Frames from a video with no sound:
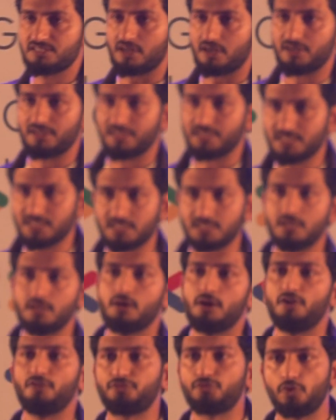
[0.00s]
are this.
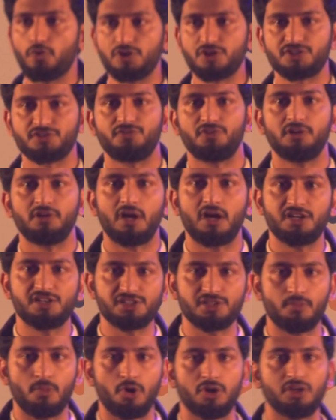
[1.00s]
Of course, for
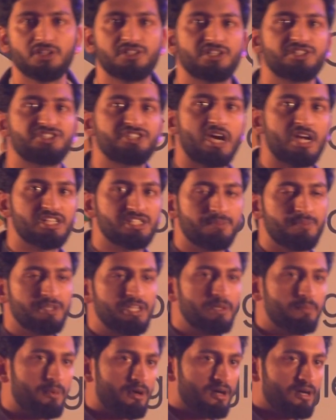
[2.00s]
larger models like
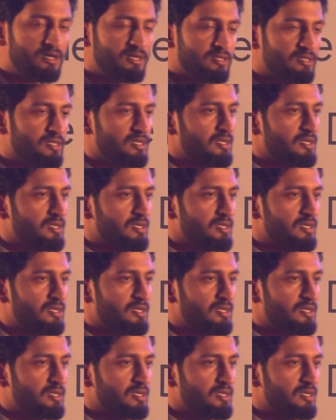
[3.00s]
ChatGPT, Bard,